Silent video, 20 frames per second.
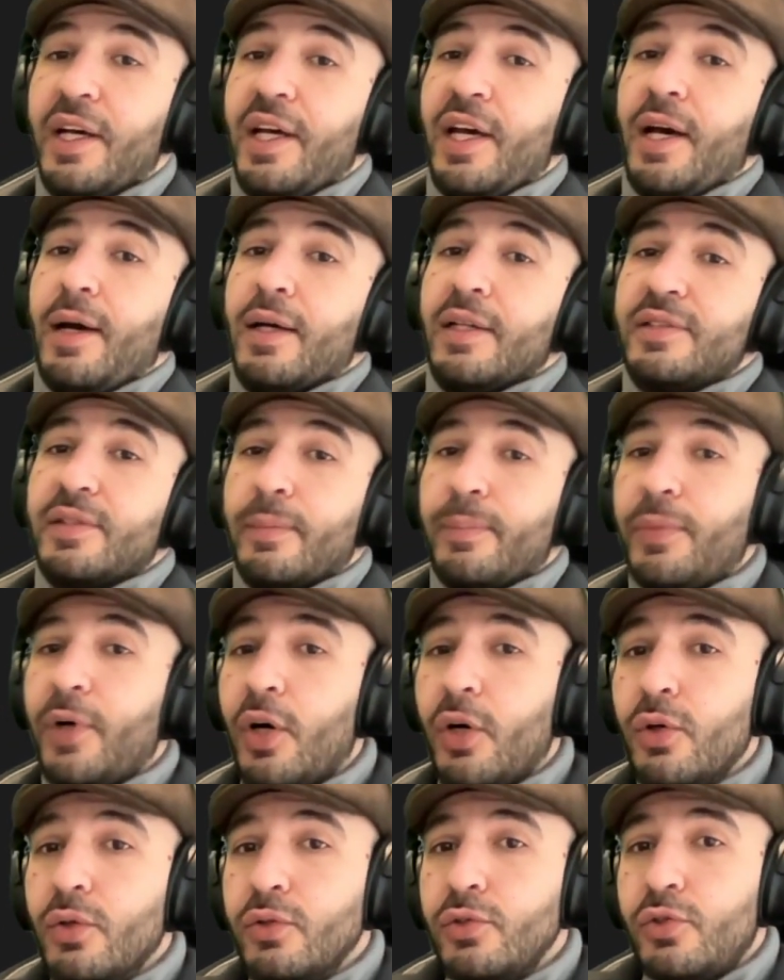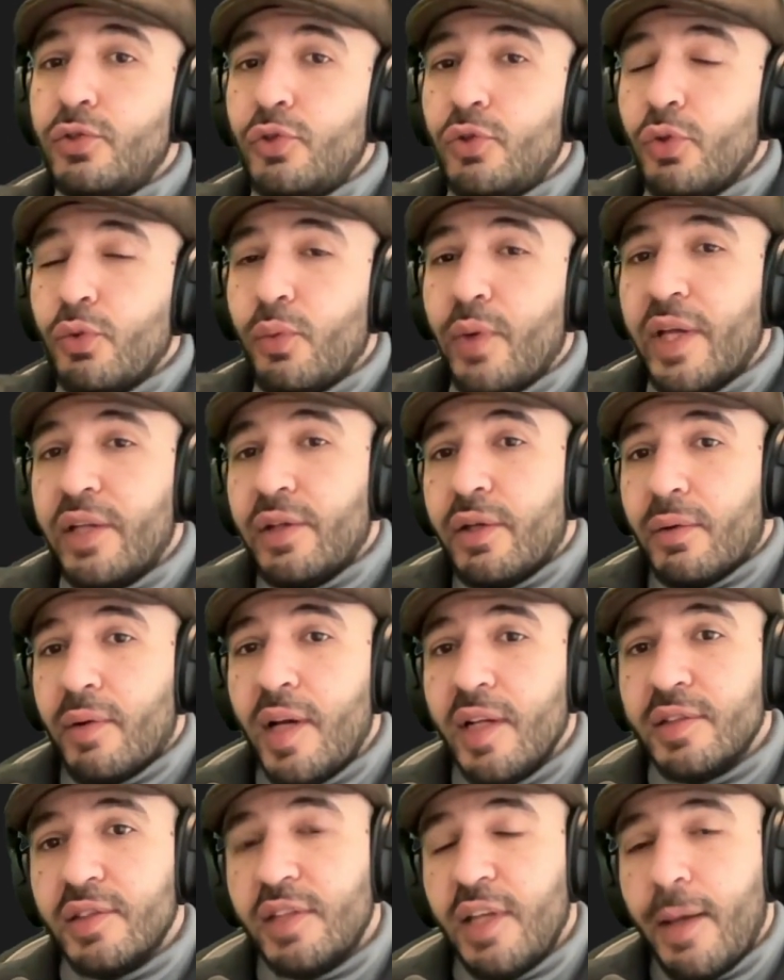As opposed to when the
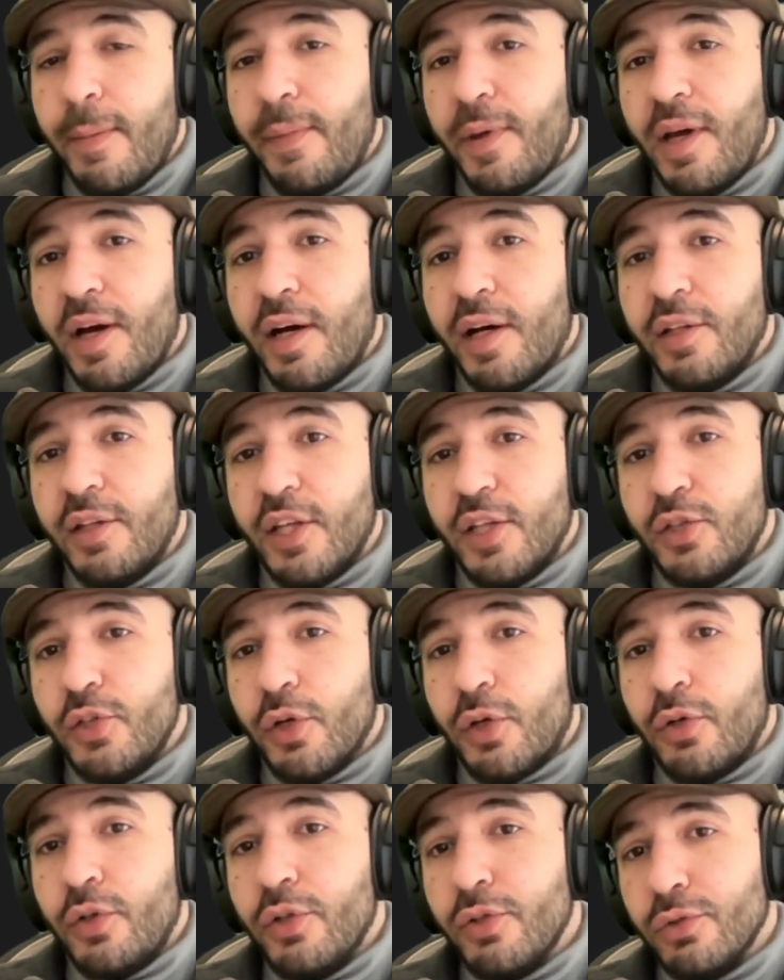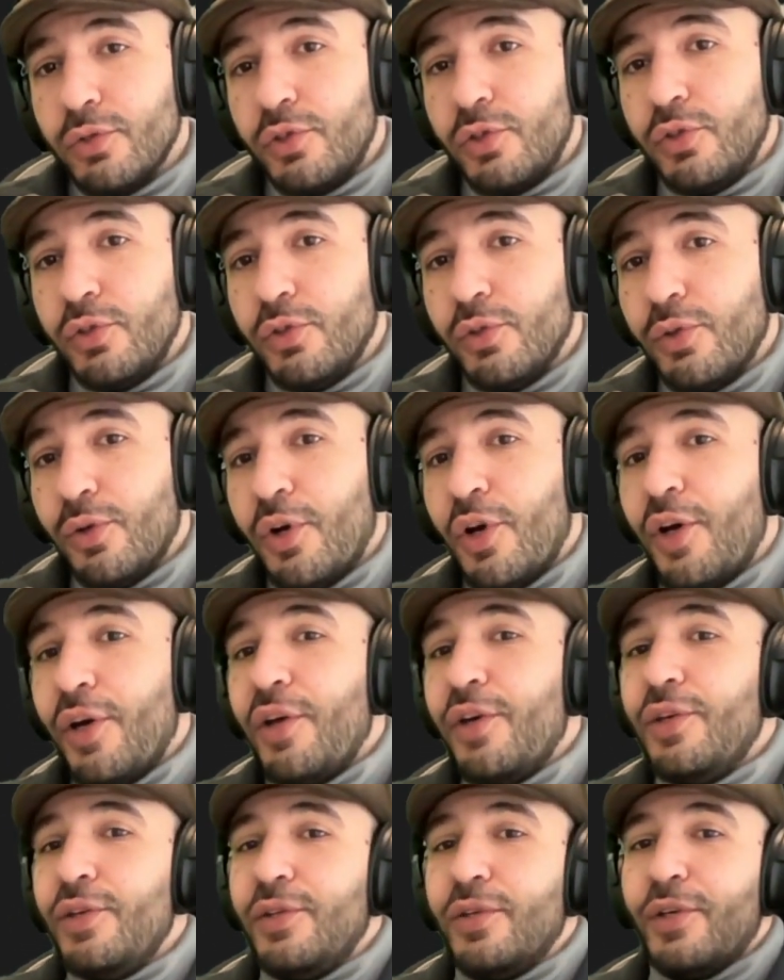REST API that you're used to,
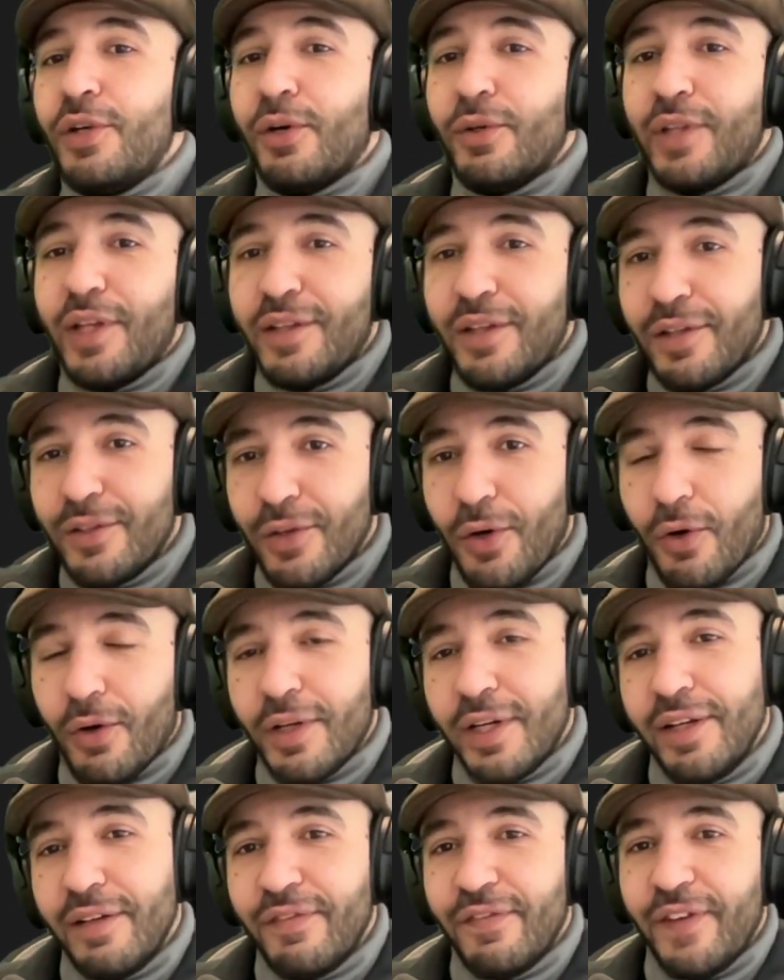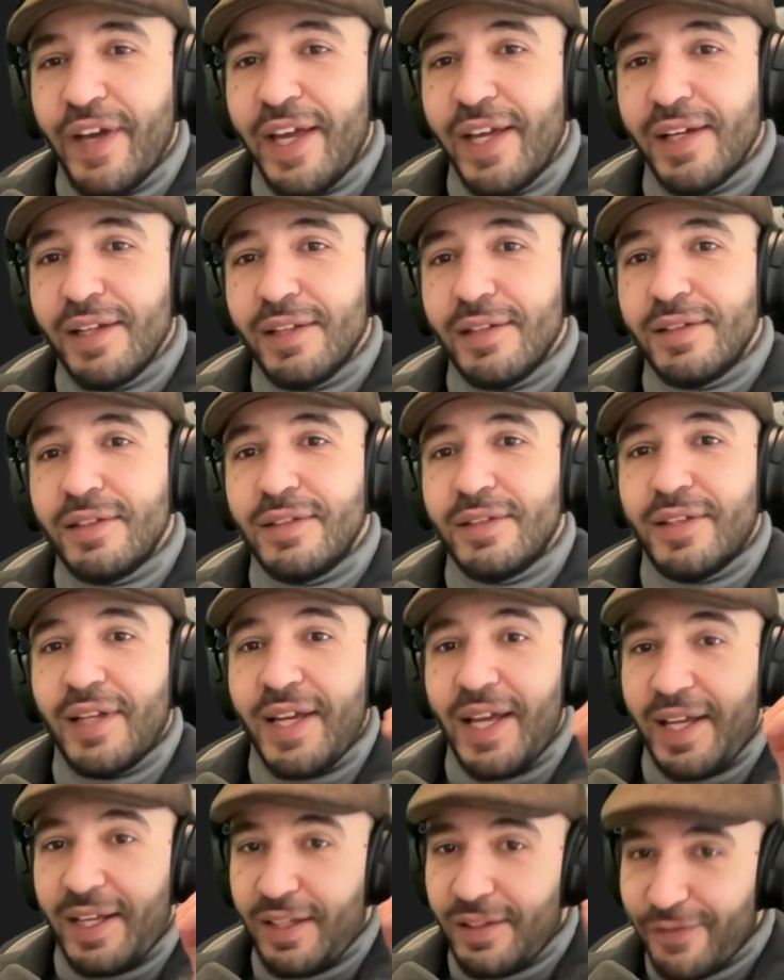you know that it only fails,
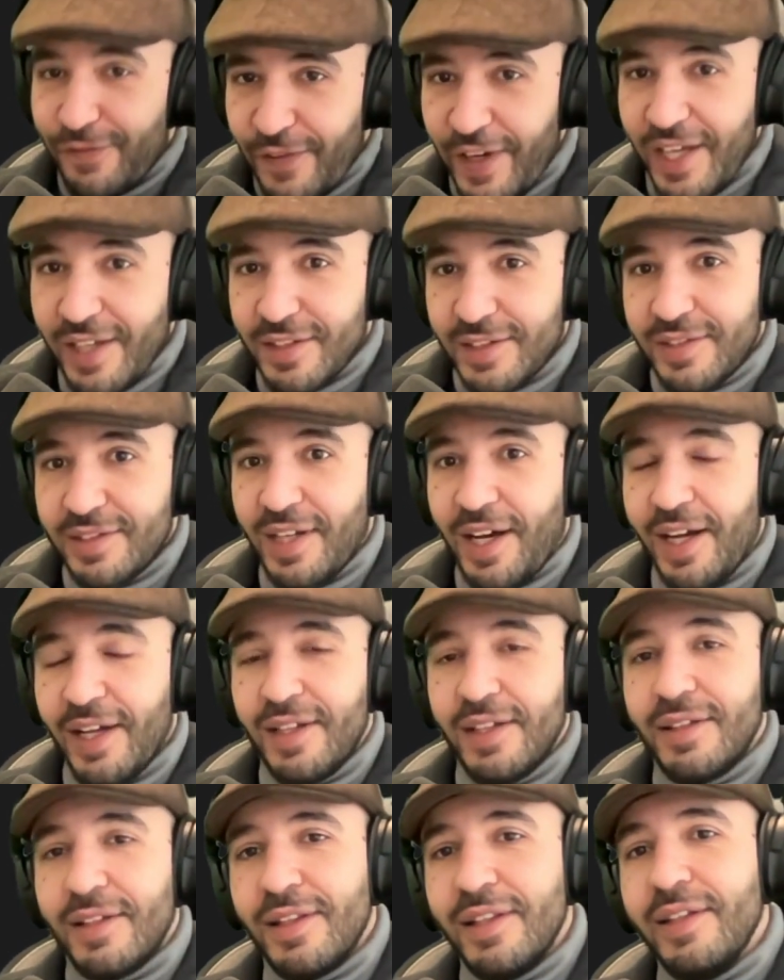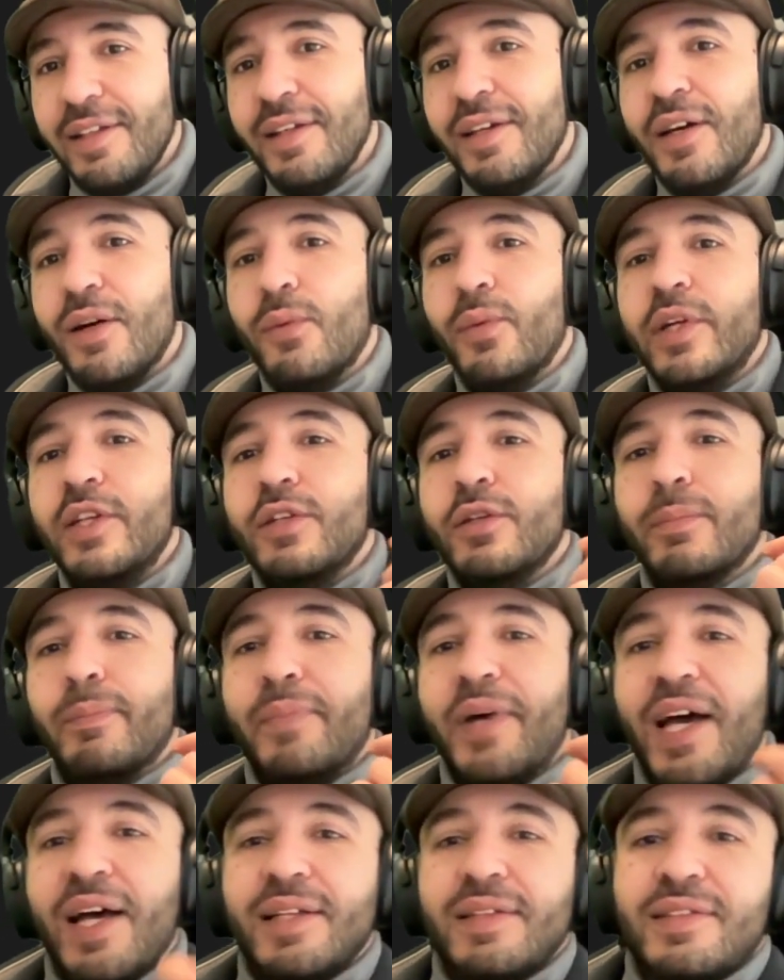and it fails silently, when you
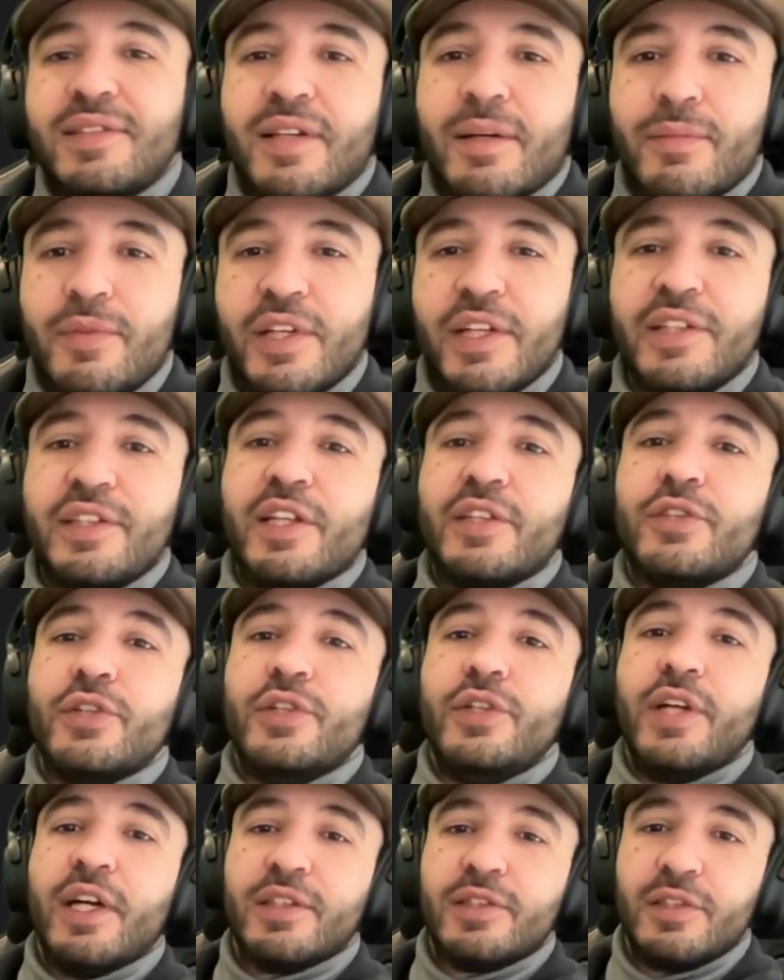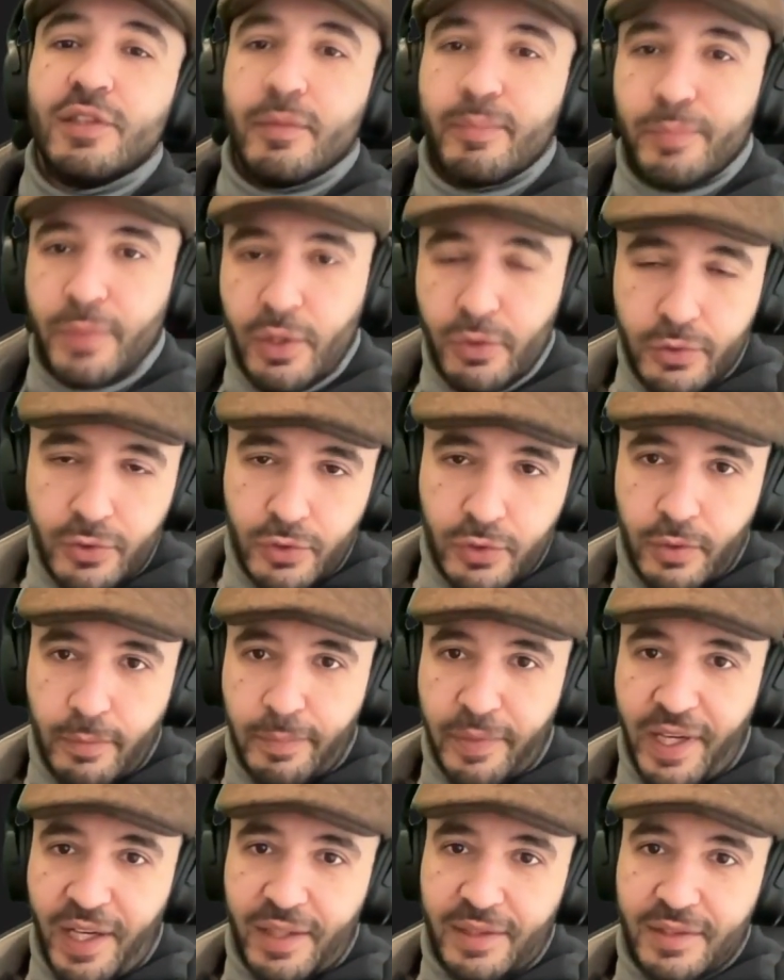pass something that you're not supposed to
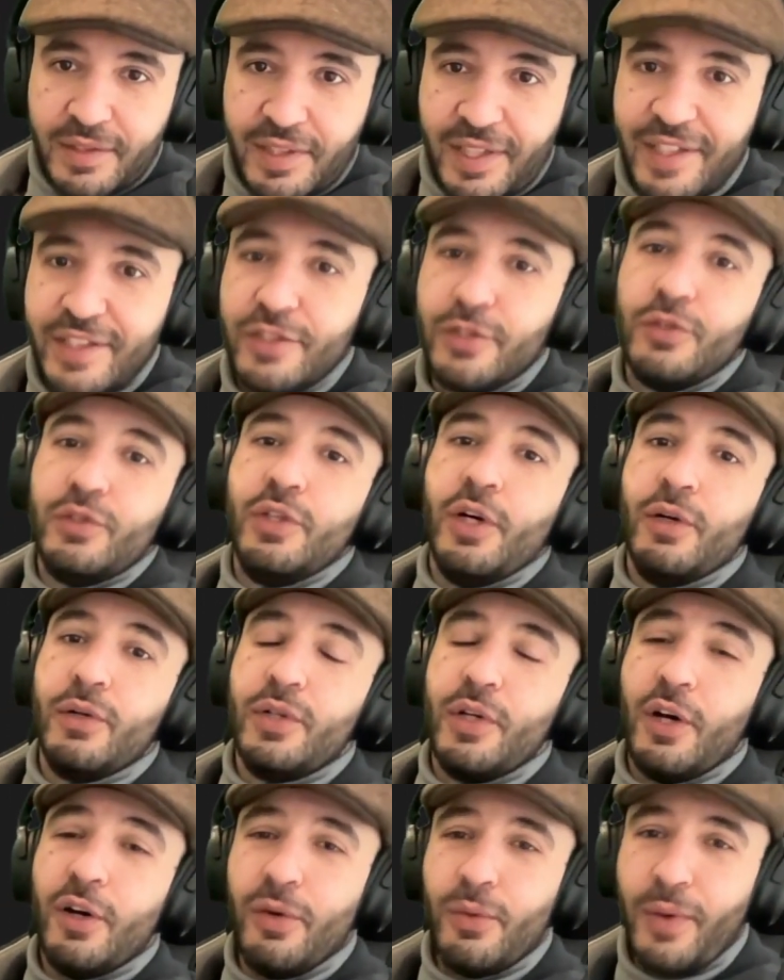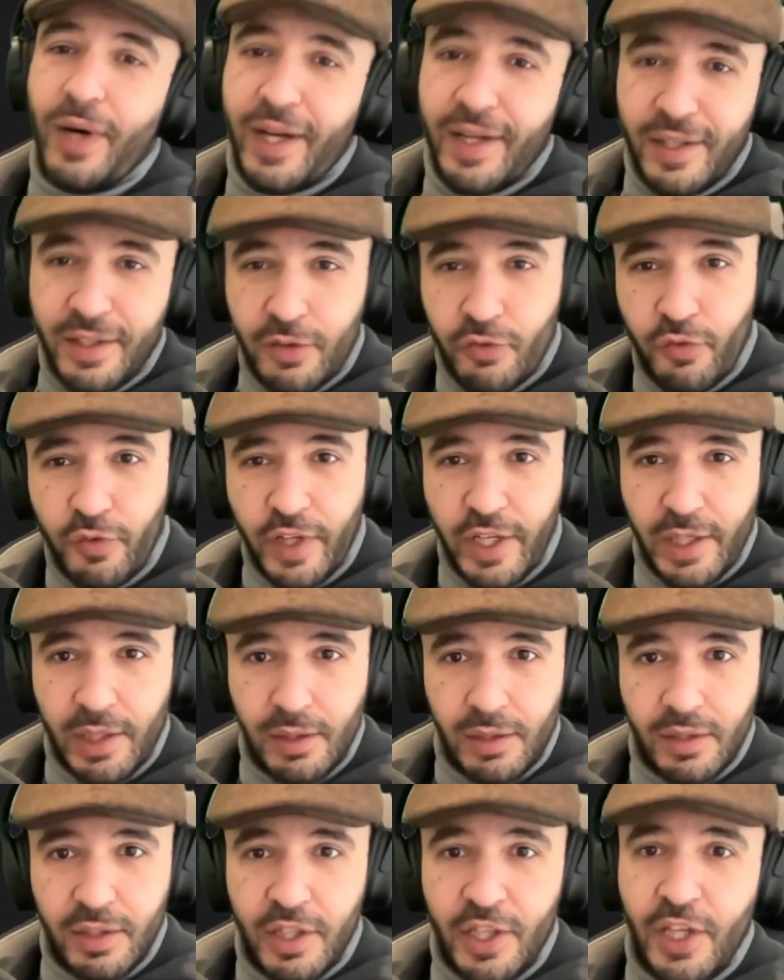pass, and you don't know why it
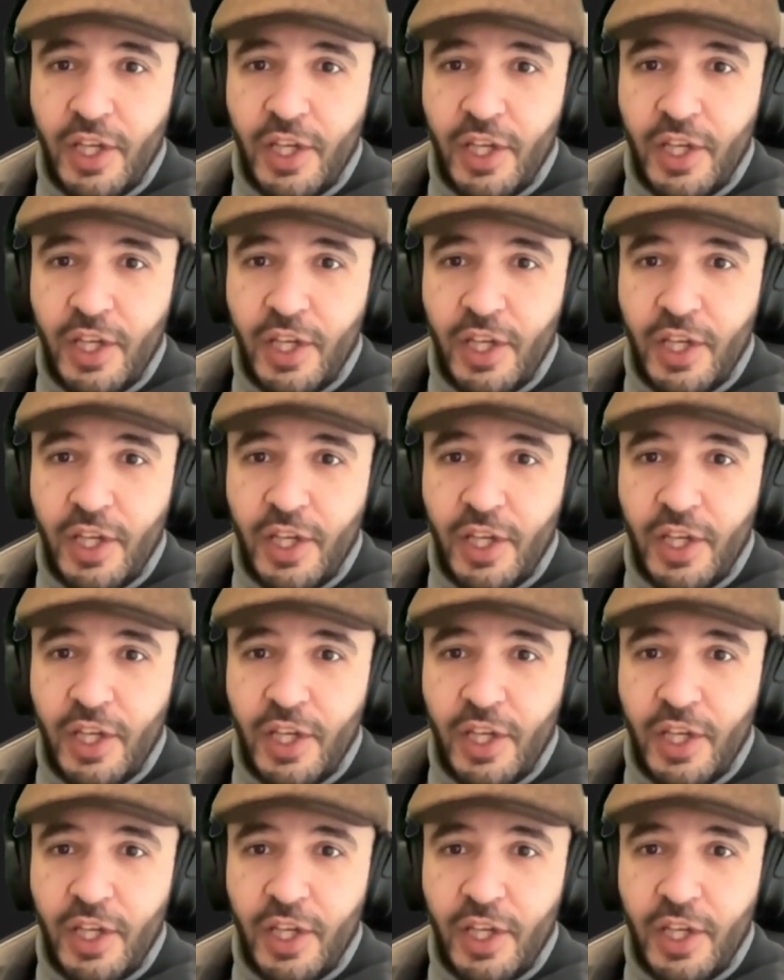failed.